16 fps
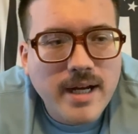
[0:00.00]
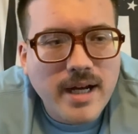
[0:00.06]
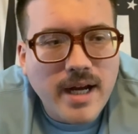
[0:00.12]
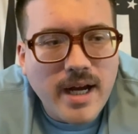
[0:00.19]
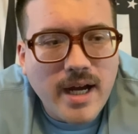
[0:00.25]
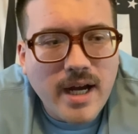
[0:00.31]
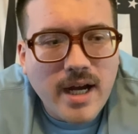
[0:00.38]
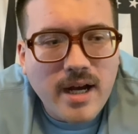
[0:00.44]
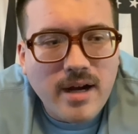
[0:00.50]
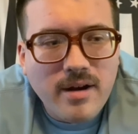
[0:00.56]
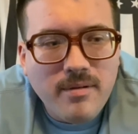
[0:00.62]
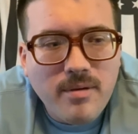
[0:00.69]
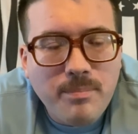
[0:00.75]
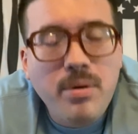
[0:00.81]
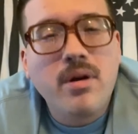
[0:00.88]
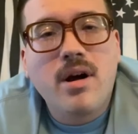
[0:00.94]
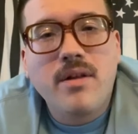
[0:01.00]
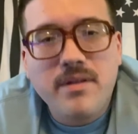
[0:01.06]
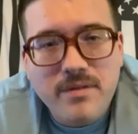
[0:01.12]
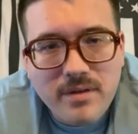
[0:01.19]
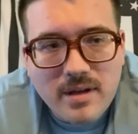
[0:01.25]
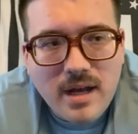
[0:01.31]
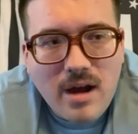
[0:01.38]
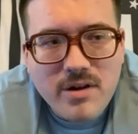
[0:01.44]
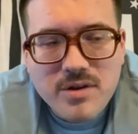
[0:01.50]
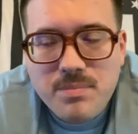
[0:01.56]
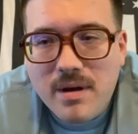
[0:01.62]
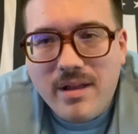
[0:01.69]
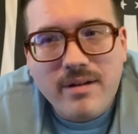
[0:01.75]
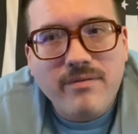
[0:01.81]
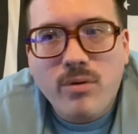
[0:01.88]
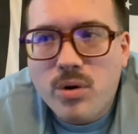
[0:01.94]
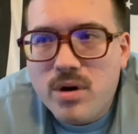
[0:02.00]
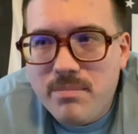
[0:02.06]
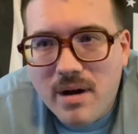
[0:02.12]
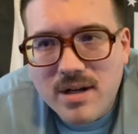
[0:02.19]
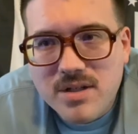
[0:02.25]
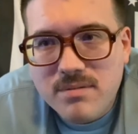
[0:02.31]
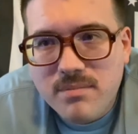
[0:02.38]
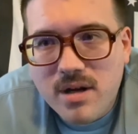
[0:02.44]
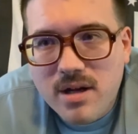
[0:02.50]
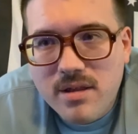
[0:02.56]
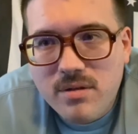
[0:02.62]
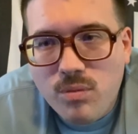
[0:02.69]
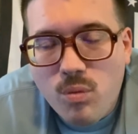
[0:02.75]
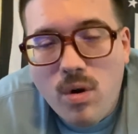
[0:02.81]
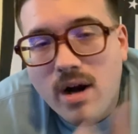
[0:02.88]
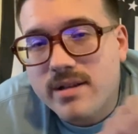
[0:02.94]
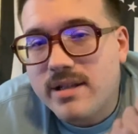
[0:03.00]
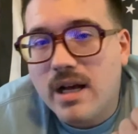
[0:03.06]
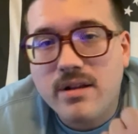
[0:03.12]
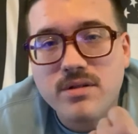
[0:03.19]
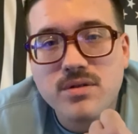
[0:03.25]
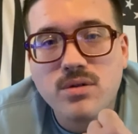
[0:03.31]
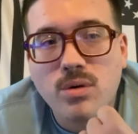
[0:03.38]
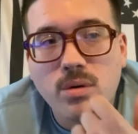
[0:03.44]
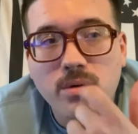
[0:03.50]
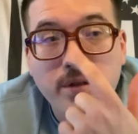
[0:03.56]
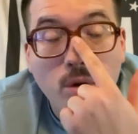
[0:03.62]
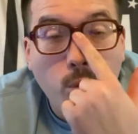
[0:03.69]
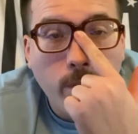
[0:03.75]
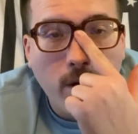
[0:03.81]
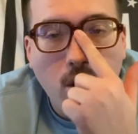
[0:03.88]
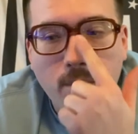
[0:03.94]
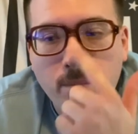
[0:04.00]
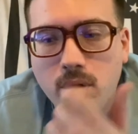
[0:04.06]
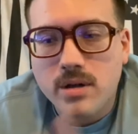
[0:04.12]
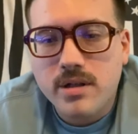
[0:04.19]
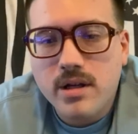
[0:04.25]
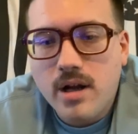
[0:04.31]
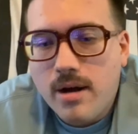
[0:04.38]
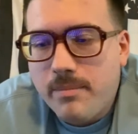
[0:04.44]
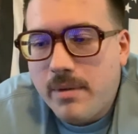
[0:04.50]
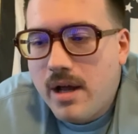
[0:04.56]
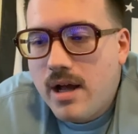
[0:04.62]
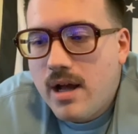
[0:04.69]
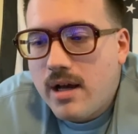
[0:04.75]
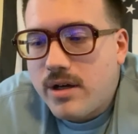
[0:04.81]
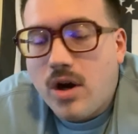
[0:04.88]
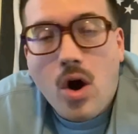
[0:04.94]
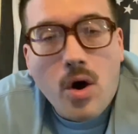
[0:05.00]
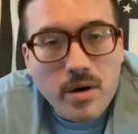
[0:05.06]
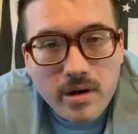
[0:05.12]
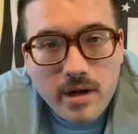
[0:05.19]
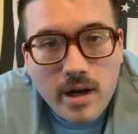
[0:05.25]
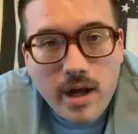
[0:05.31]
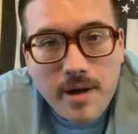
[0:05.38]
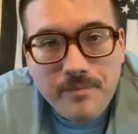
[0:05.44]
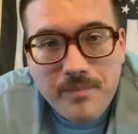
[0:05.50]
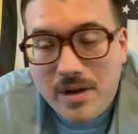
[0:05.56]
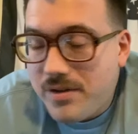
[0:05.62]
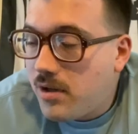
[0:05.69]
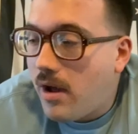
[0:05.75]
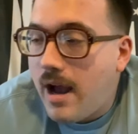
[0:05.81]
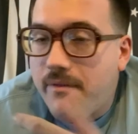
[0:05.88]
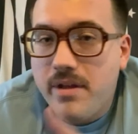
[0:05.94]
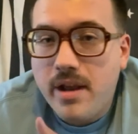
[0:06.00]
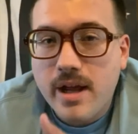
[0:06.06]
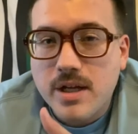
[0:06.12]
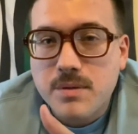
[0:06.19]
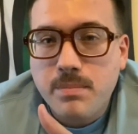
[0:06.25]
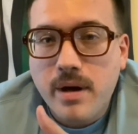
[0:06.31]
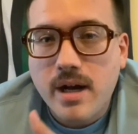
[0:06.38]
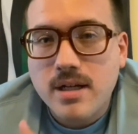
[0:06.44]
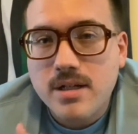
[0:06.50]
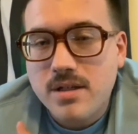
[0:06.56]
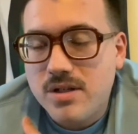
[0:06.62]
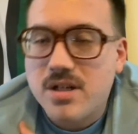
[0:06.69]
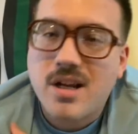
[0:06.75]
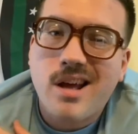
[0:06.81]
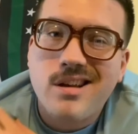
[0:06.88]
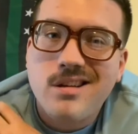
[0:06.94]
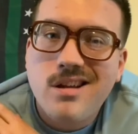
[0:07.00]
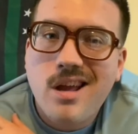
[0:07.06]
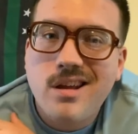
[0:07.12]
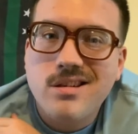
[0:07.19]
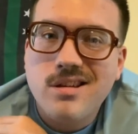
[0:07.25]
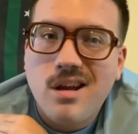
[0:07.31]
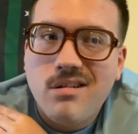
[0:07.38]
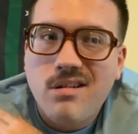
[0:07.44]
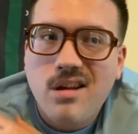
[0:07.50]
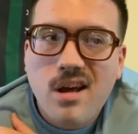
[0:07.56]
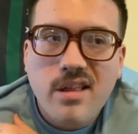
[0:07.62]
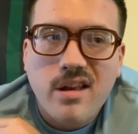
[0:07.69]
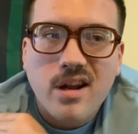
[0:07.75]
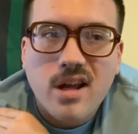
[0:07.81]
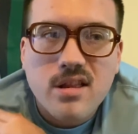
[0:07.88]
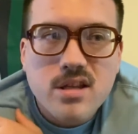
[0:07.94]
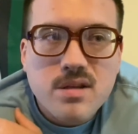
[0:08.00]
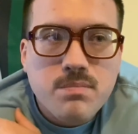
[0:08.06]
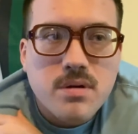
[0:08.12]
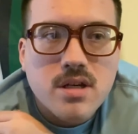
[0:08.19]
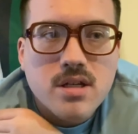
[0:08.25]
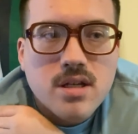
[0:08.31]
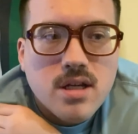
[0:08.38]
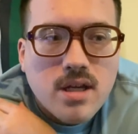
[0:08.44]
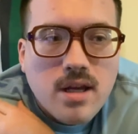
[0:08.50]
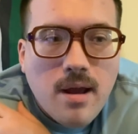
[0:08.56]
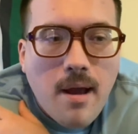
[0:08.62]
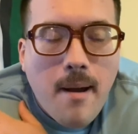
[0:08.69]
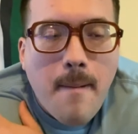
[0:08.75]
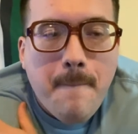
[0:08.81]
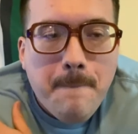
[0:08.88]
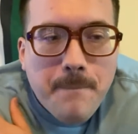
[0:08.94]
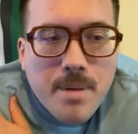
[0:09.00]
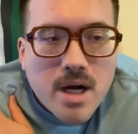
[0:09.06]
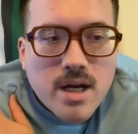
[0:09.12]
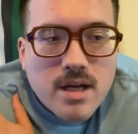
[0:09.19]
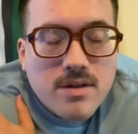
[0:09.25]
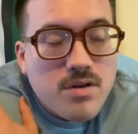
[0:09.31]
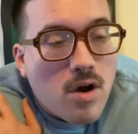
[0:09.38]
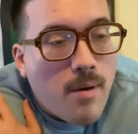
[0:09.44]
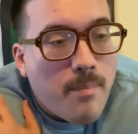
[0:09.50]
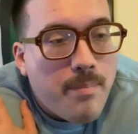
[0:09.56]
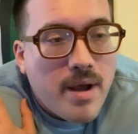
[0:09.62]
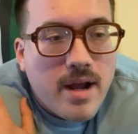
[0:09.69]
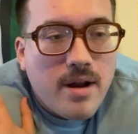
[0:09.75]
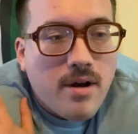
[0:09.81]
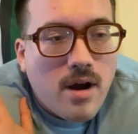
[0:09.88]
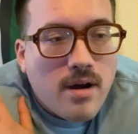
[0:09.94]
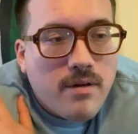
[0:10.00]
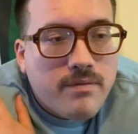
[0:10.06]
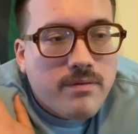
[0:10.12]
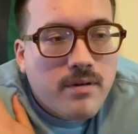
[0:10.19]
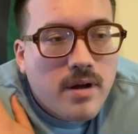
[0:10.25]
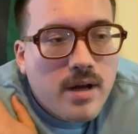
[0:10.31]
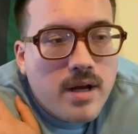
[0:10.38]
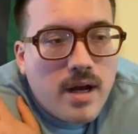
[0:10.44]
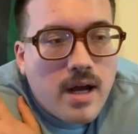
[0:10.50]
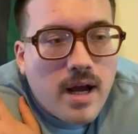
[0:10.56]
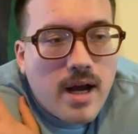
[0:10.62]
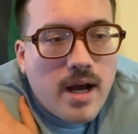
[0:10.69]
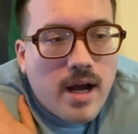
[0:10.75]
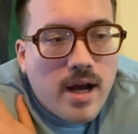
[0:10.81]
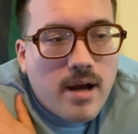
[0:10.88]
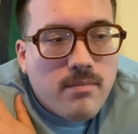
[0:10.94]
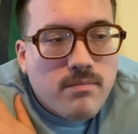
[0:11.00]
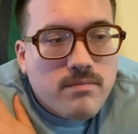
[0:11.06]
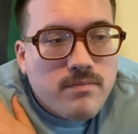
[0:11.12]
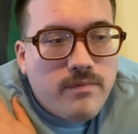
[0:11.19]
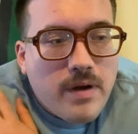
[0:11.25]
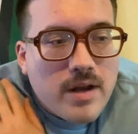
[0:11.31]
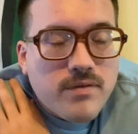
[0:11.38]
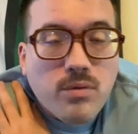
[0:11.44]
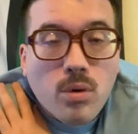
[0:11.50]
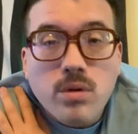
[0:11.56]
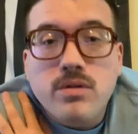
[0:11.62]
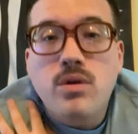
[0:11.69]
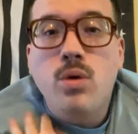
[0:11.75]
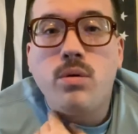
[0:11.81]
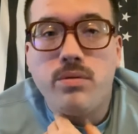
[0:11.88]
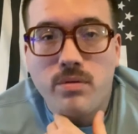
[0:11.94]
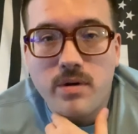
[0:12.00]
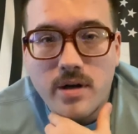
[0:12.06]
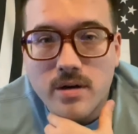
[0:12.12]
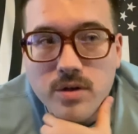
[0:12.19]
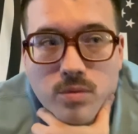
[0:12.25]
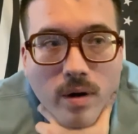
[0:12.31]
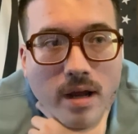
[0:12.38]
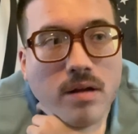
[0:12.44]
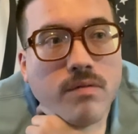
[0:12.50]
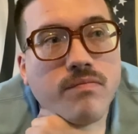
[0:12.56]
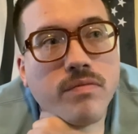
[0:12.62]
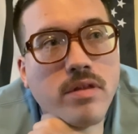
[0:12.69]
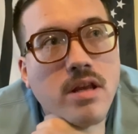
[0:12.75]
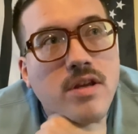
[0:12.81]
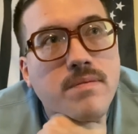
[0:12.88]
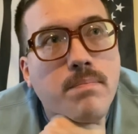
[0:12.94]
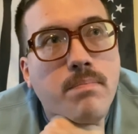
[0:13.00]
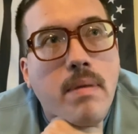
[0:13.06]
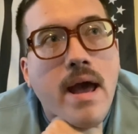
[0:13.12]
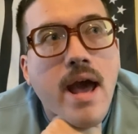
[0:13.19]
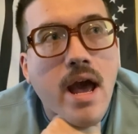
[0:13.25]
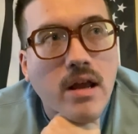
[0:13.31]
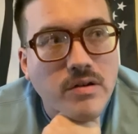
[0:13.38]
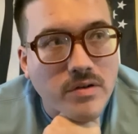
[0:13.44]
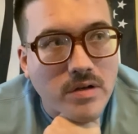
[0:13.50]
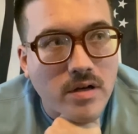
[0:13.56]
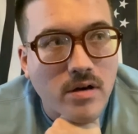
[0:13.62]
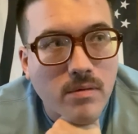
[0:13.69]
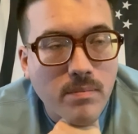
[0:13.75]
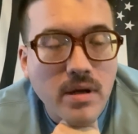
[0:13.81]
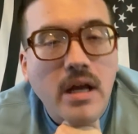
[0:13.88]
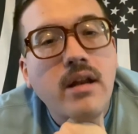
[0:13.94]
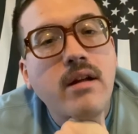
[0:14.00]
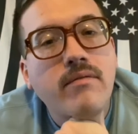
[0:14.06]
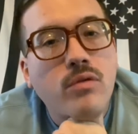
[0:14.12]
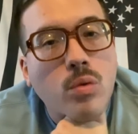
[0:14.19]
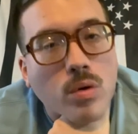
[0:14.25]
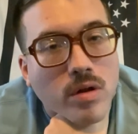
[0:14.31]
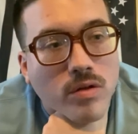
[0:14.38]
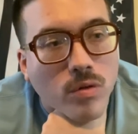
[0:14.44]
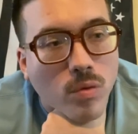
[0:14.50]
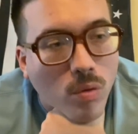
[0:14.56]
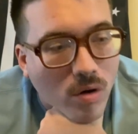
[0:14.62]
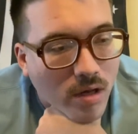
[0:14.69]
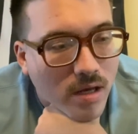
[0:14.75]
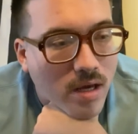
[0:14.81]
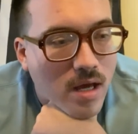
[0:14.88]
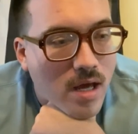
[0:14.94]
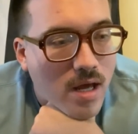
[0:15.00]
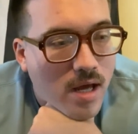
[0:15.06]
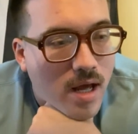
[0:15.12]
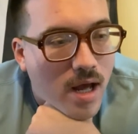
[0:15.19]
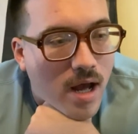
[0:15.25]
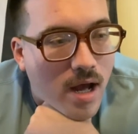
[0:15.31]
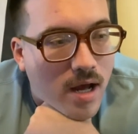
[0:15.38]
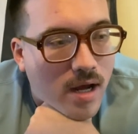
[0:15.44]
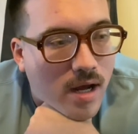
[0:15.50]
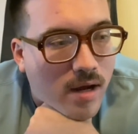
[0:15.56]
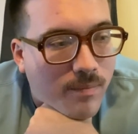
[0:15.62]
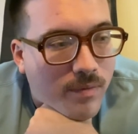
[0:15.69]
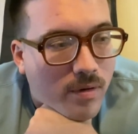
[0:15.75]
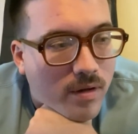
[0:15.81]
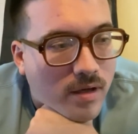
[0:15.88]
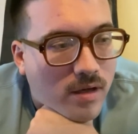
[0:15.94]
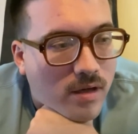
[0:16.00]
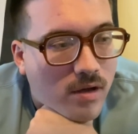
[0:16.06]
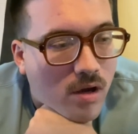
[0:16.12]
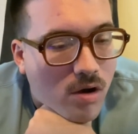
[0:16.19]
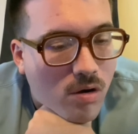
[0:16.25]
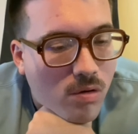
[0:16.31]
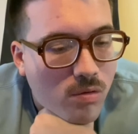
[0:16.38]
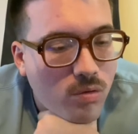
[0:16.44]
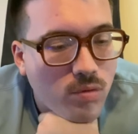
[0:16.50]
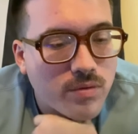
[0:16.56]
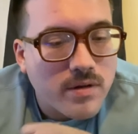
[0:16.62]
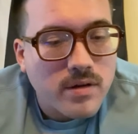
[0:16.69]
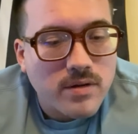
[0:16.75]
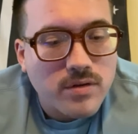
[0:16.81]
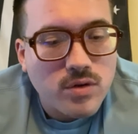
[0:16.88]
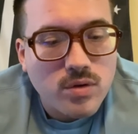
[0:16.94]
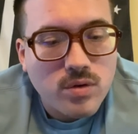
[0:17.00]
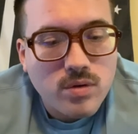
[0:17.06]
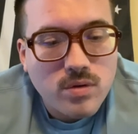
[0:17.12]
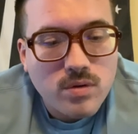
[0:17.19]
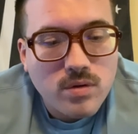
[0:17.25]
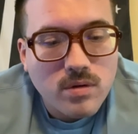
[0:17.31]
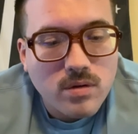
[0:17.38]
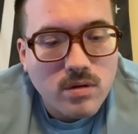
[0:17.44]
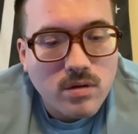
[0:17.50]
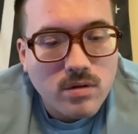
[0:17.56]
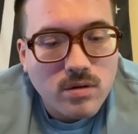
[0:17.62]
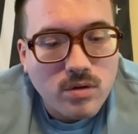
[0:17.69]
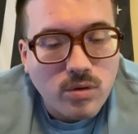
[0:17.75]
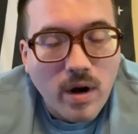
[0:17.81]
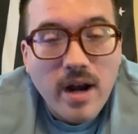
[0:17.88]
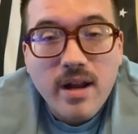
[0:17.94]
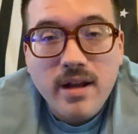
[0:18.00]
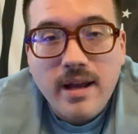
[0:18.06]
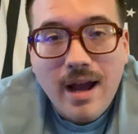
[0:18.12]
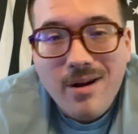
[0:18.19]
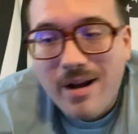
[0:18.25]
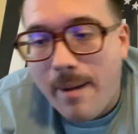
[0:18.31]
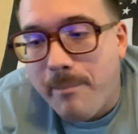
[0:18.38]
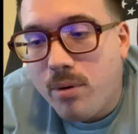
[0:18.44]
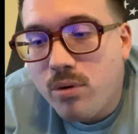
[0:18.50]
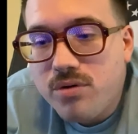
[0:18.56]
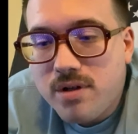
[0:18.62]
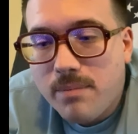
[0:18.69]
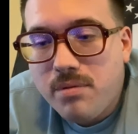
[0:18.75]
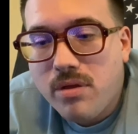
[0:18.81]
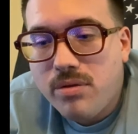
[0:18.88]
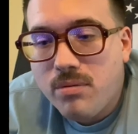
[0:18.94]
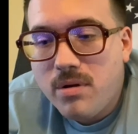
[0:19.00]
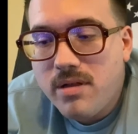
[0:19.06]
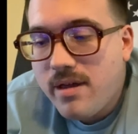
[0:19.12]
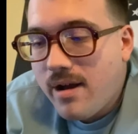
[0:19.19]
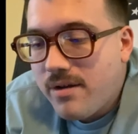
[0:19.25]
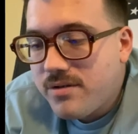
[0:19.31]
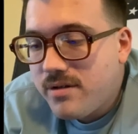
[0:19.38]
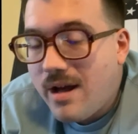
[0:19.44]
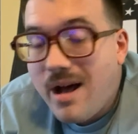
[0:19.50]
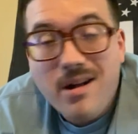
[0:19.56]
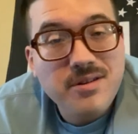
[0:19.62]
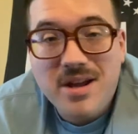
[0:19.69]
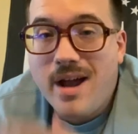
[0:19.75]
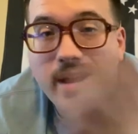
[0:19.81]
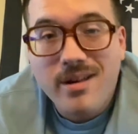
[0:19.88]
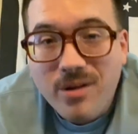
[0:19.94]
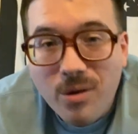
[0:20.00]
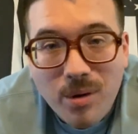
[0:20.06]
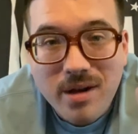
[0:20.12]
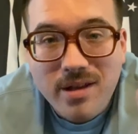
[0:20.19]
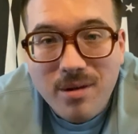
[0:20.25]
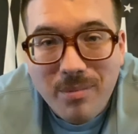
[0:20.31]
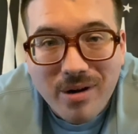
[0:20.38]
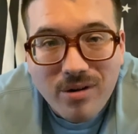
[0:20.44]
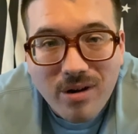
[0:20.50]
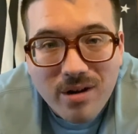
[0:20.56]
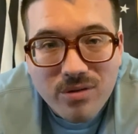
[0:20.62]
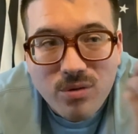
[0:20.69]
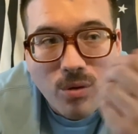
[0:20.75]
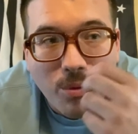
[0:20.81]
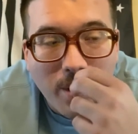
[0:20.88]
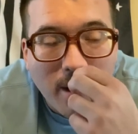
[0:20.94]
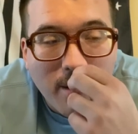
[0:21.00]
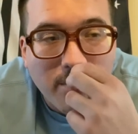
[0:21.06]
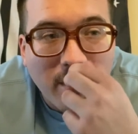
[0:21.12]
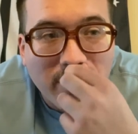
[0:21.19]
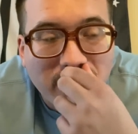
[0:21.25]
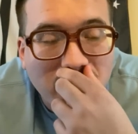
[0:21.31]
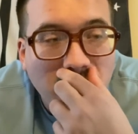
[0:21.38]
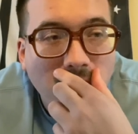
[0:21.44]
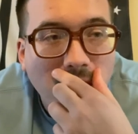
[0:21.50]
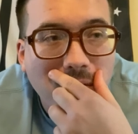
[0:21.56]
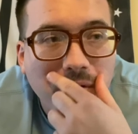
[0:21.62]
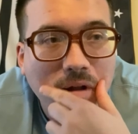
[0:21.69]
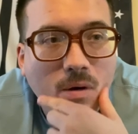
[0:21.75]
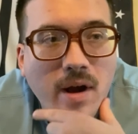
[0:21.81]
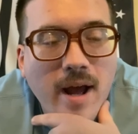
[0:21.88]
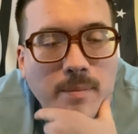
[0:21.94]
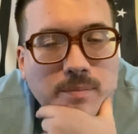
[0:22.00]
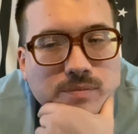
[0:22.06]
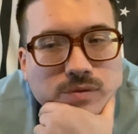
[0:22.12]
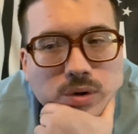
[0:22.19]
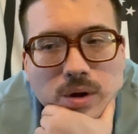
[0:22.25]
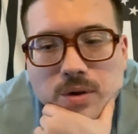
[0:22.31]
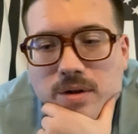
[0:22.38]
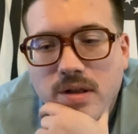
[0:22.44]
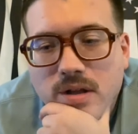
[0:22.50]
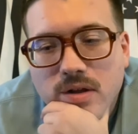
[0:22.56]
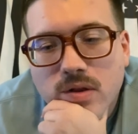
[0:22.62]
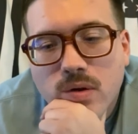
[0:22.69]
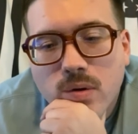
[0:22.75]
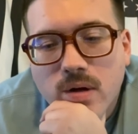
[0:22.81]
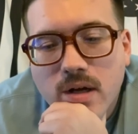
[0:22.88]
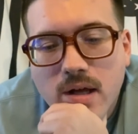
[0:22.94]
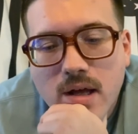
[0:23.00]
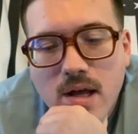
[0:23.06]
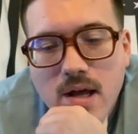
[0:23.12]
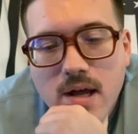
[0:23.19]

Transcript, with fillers: Uh, put on this account. I was paying like 40 bucks a month, walked out of the store with it, went home, hooked it up called it a day. I still have that Xbox, just kind of hangs out now that I got this PC, but it's all paid off. Um, fast forward two, three years, right? This past year, beginning of 2020, um, they're like, yo, this credit account got boosted up to $3,000. I had no idea. My credit score went up, and I was like, yo, what, what happened? So I looked into it.